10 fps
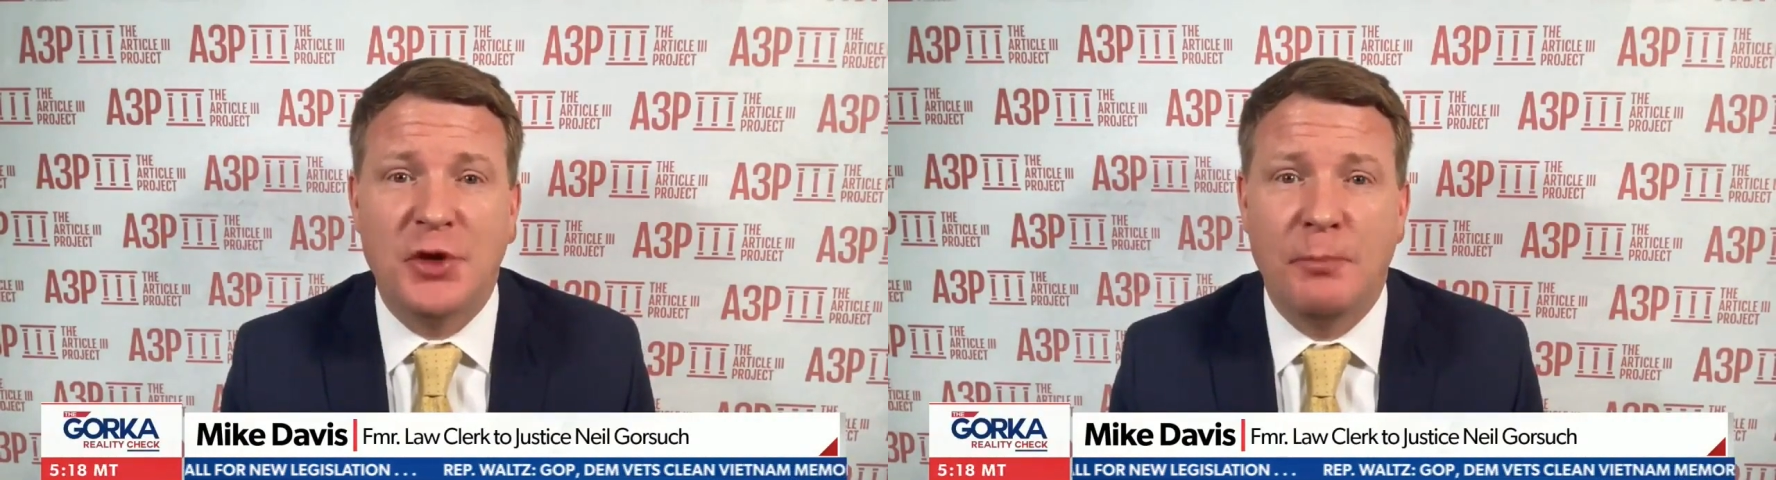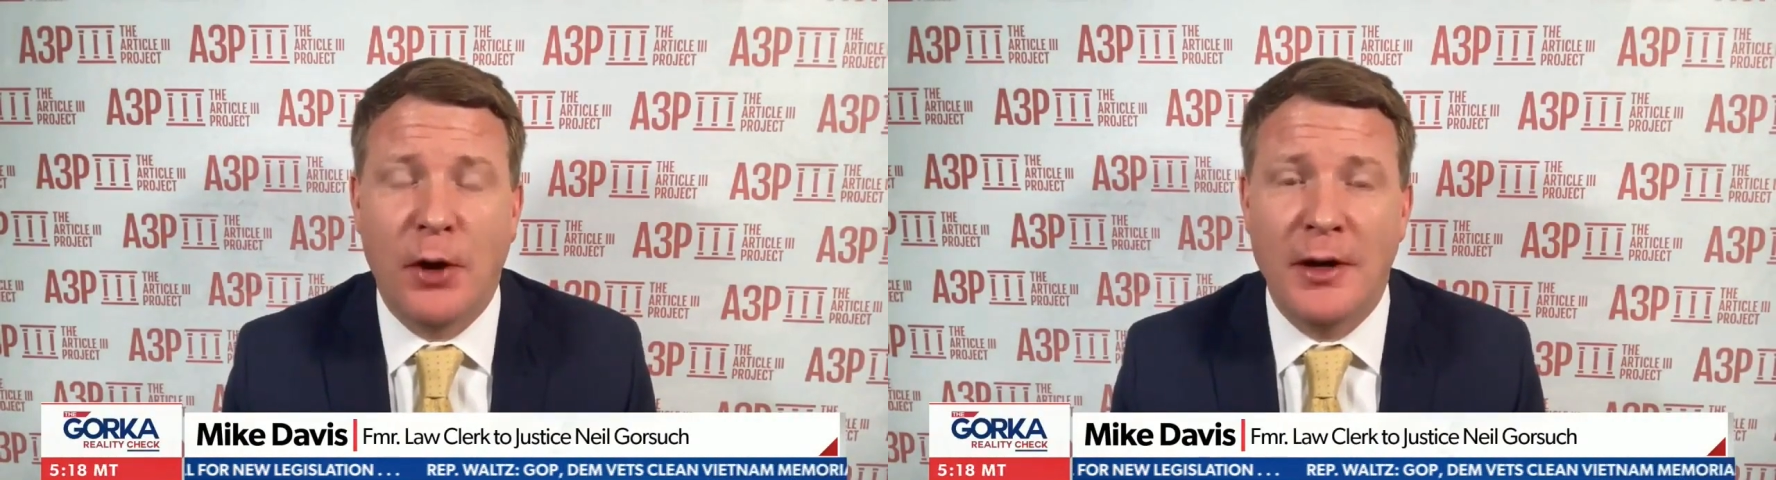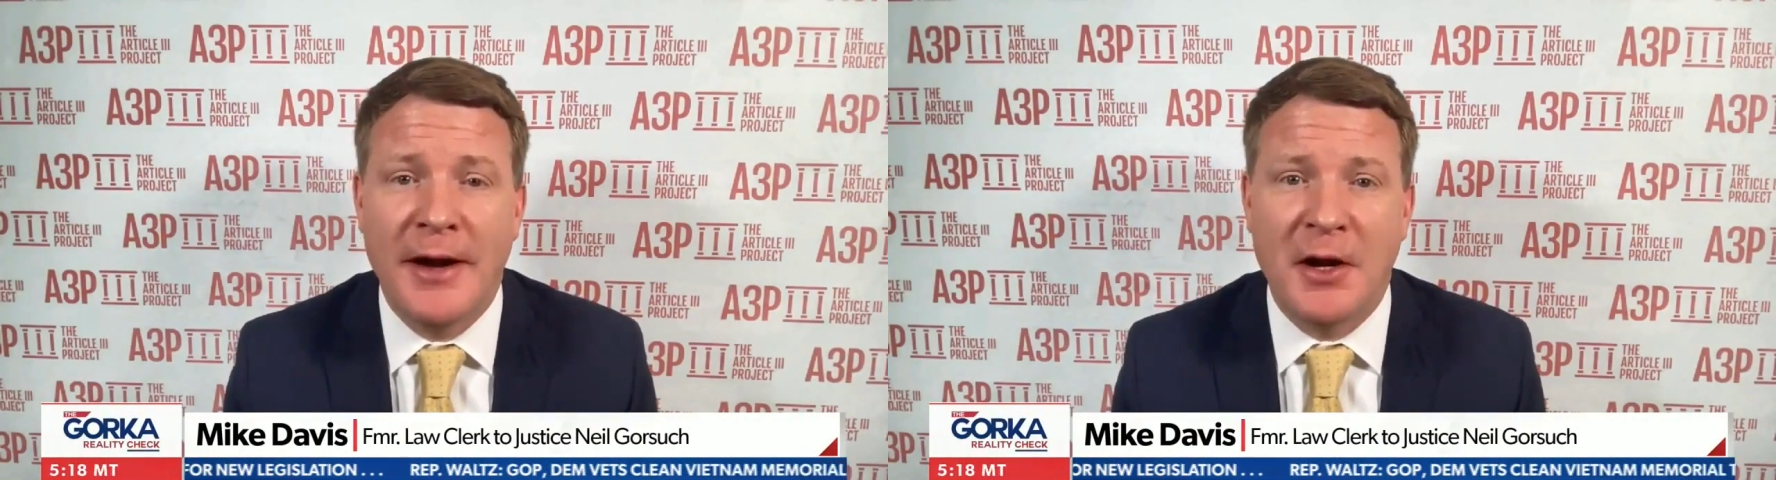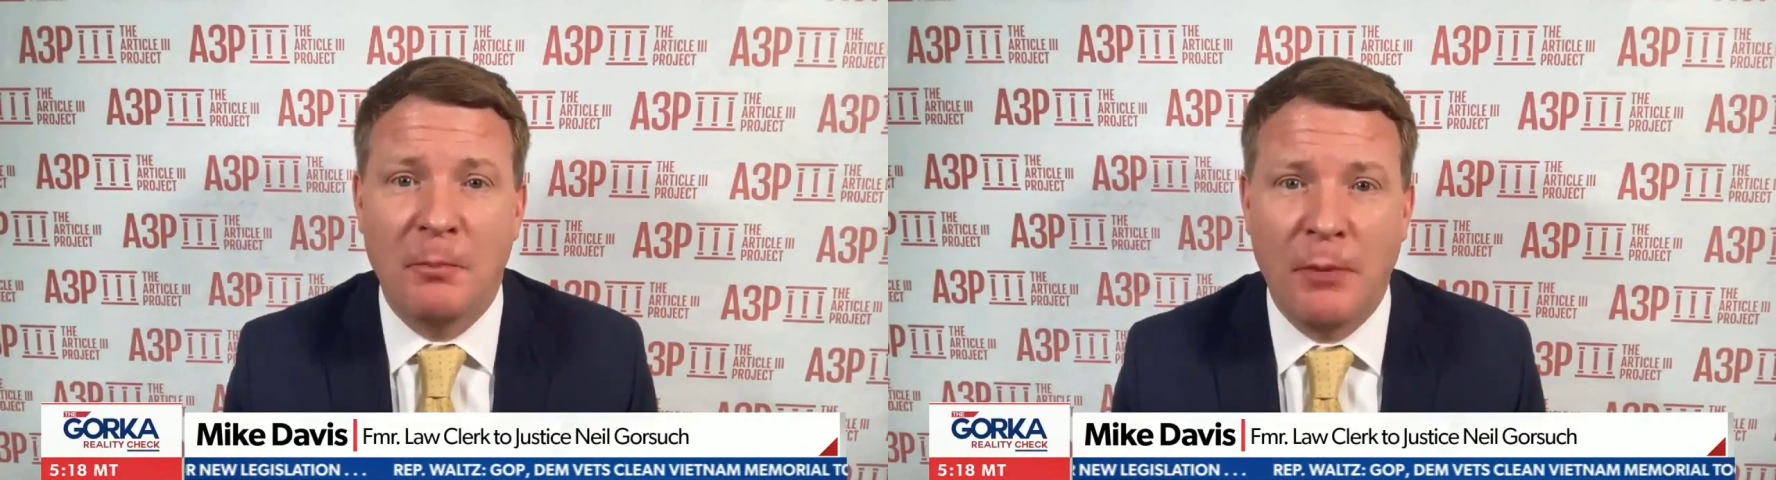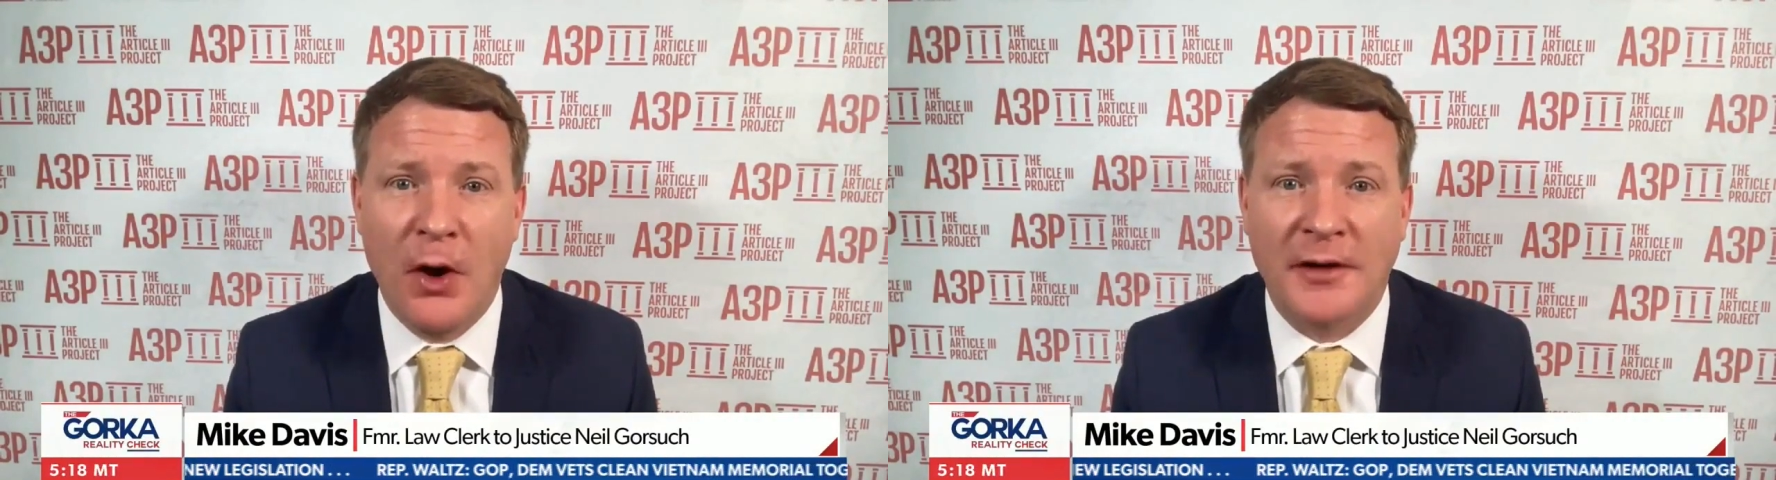You put it in your
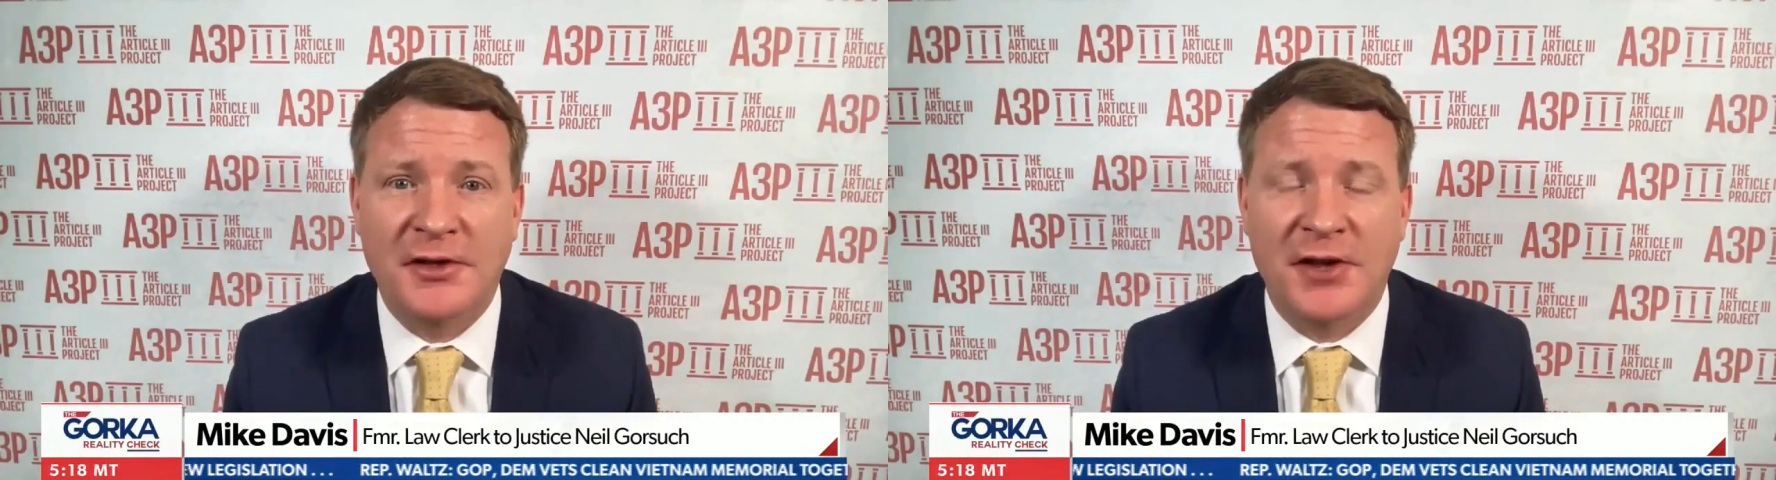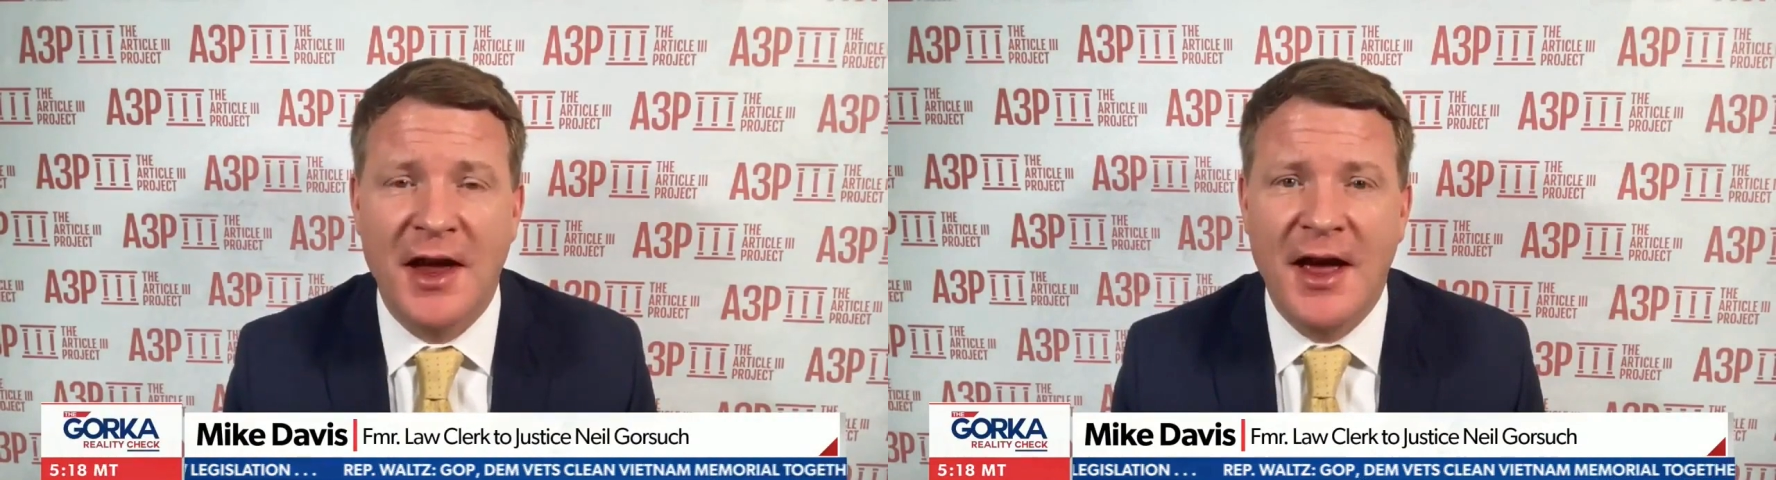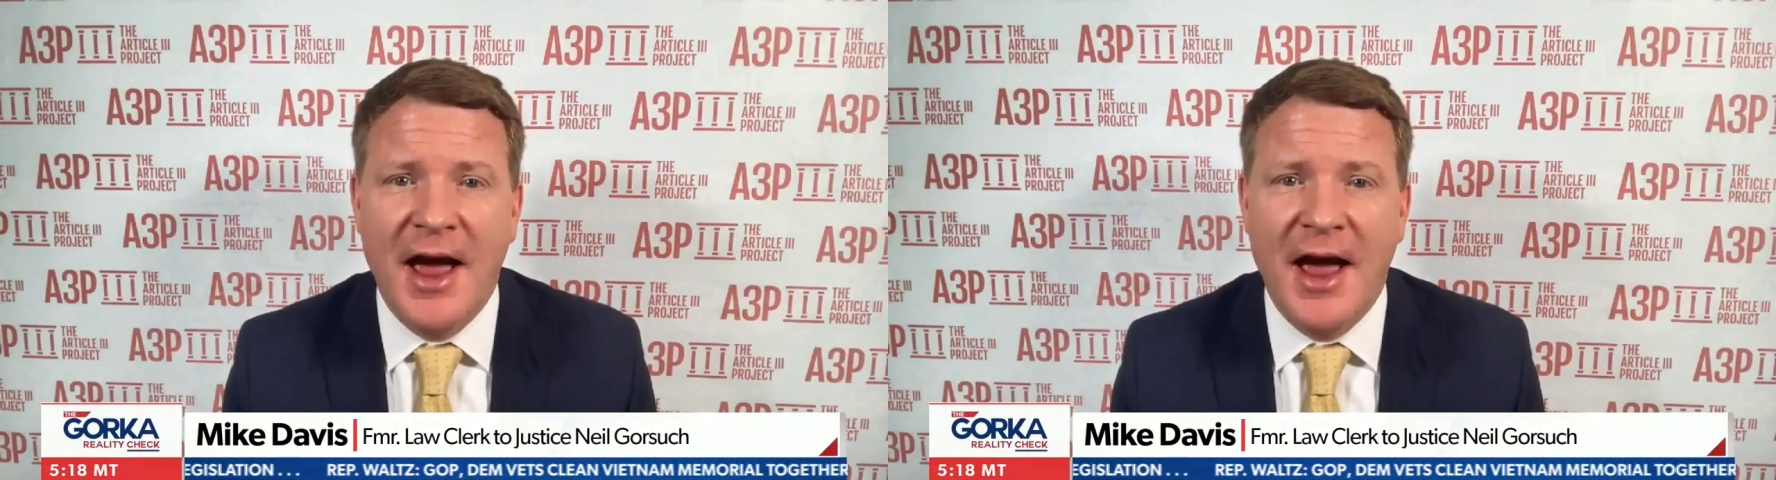books